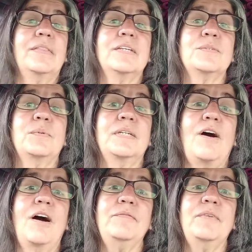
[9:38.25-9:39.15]
this one
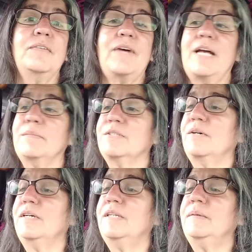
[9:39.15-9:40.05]
off of
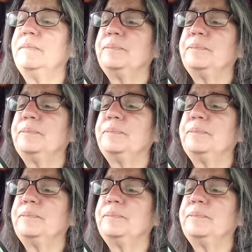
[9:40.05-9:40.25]
Amazon.